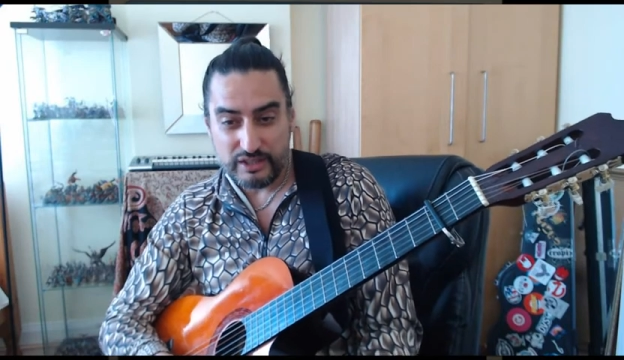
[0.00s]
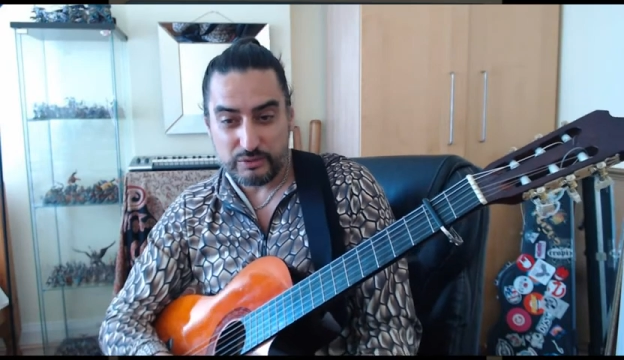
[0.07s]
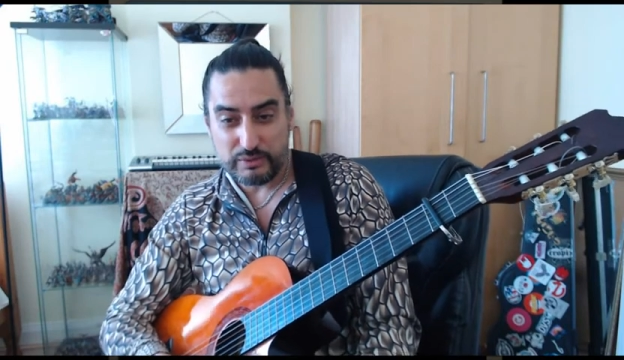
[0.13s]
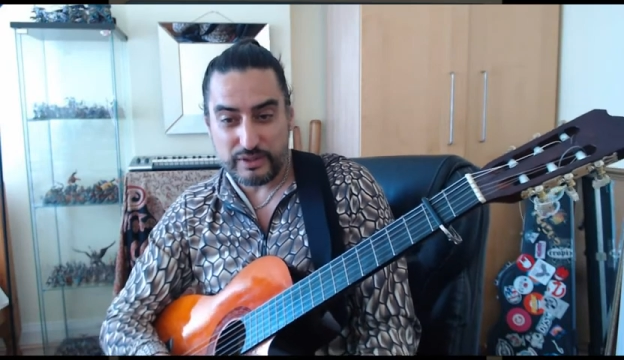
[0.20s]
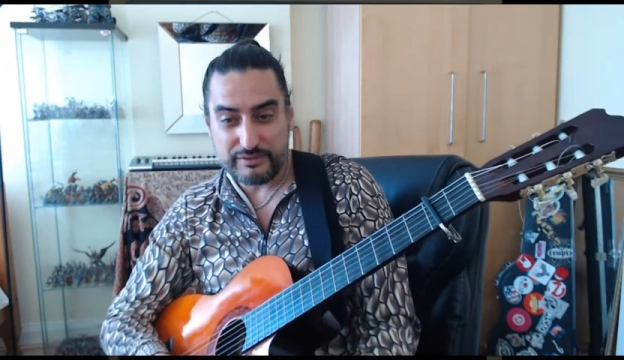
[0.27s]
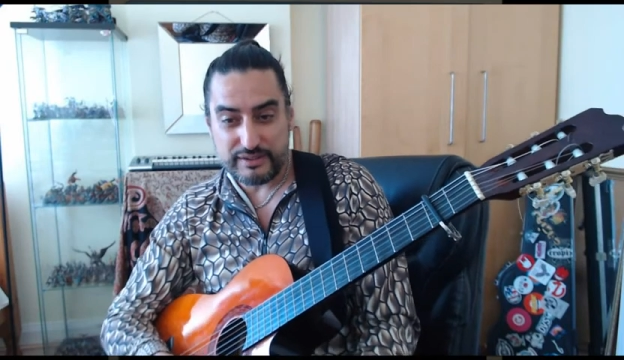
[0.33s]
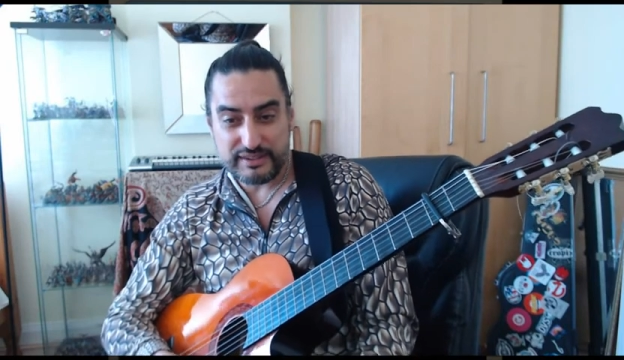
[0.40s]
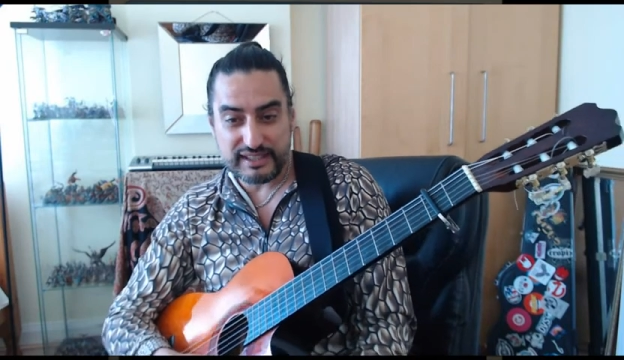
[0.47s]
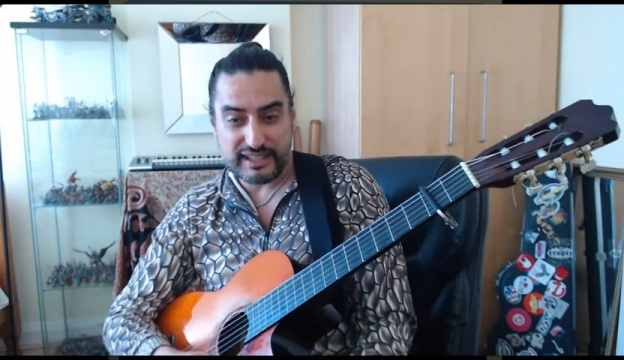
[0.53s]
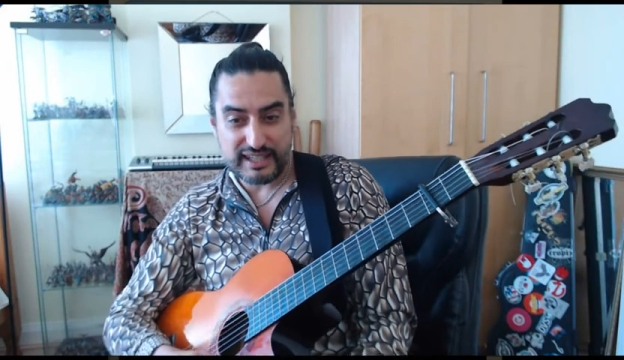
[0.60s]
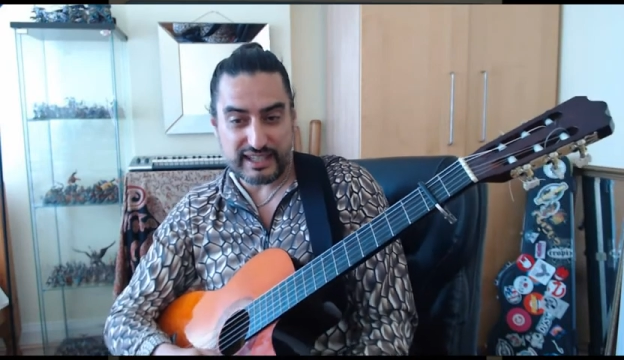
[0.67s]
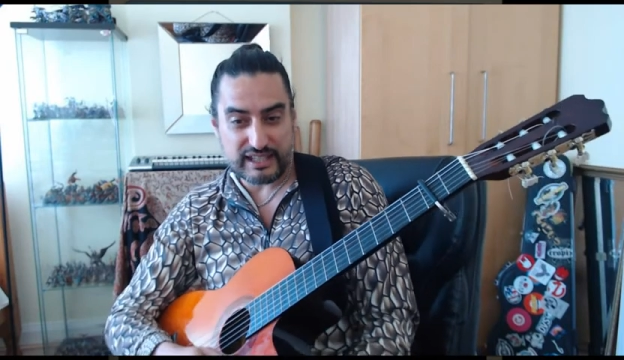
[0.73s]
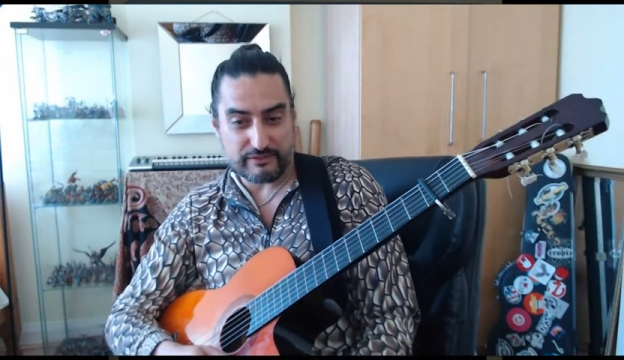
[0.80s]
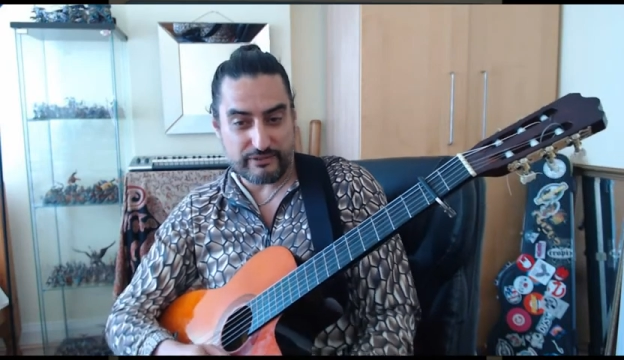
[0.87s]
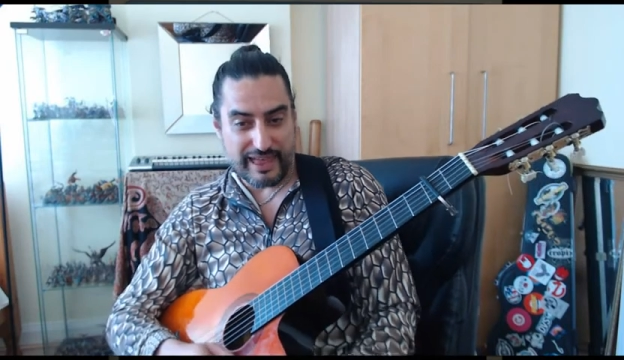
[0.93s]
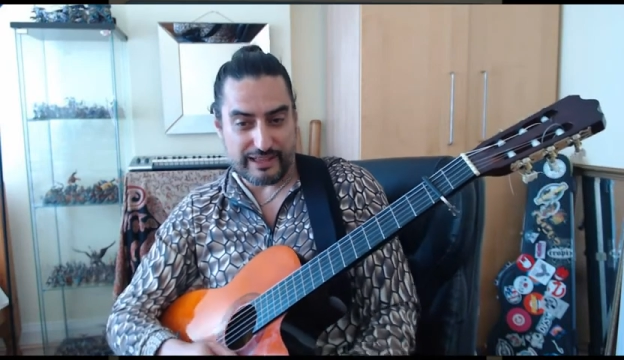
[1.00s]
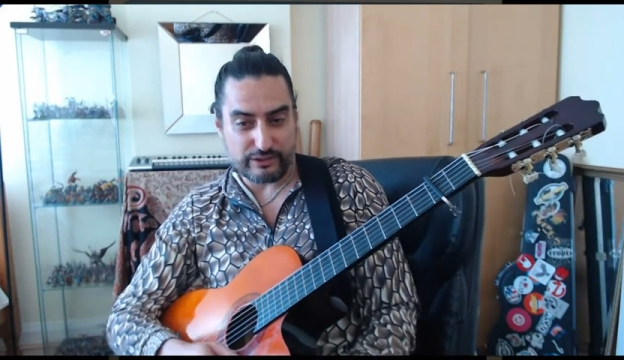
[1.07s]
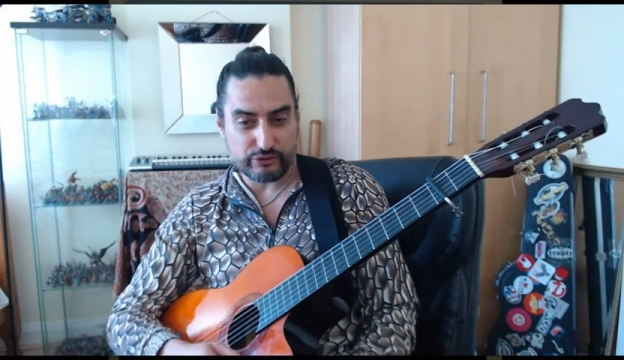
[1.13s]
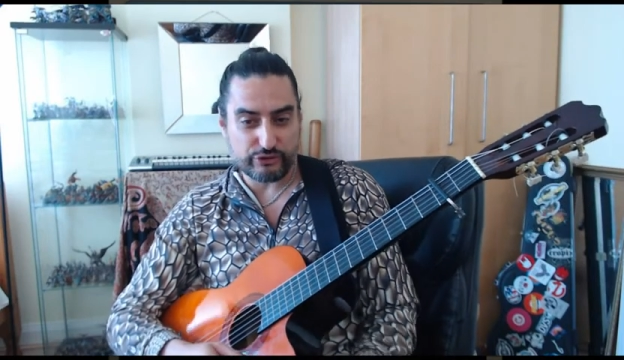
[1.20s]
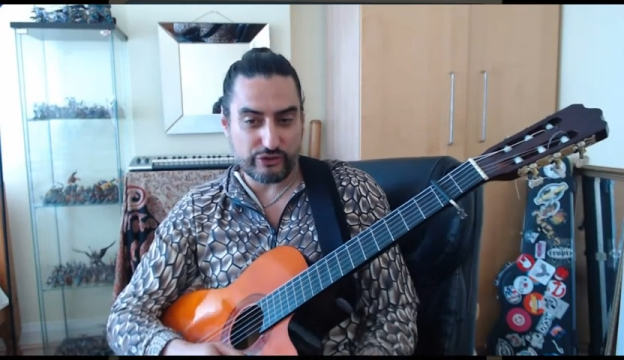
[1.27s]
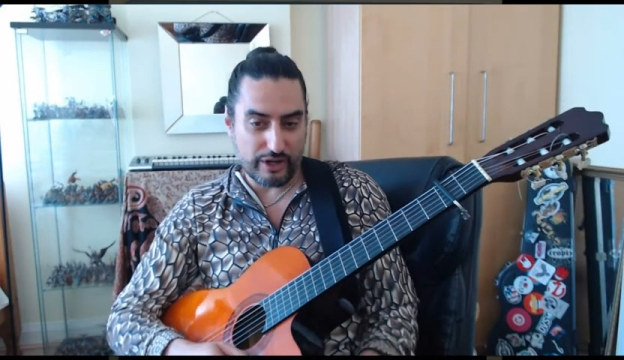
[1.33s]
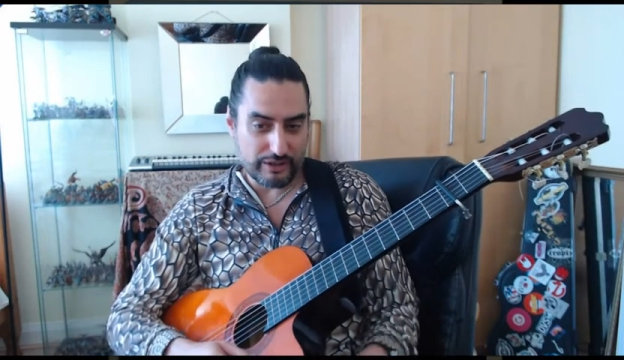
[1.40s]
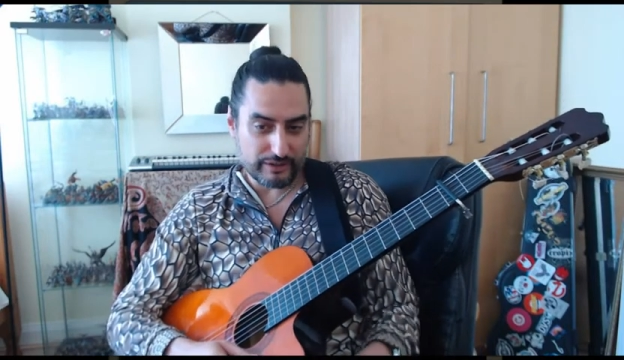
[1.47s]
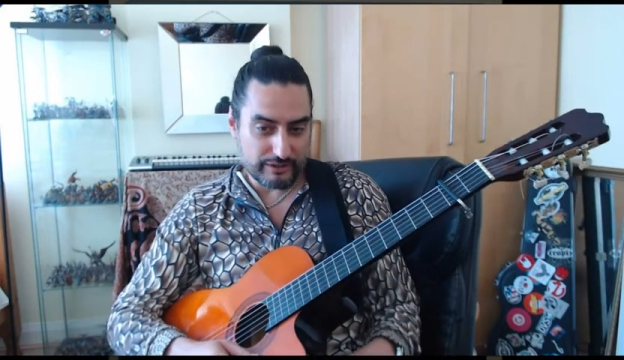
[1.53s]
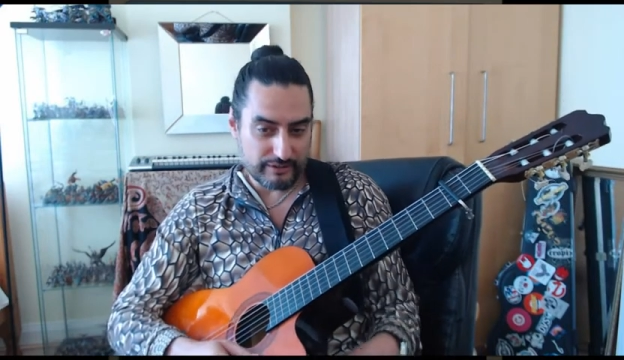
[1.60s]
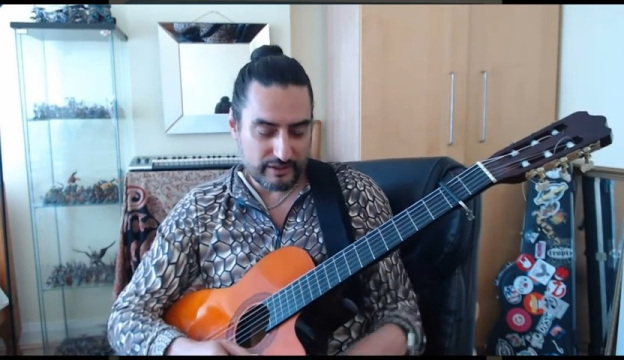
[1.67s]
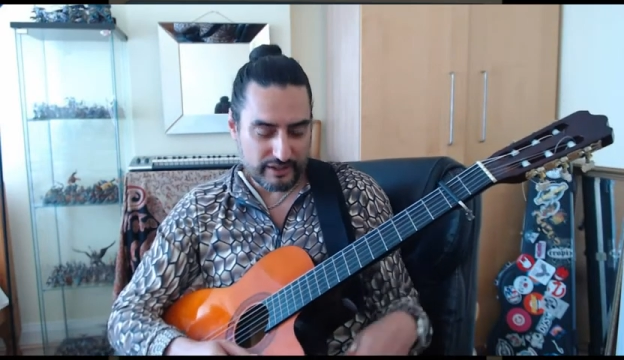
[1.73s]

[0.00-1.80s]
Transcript: within the key of that song,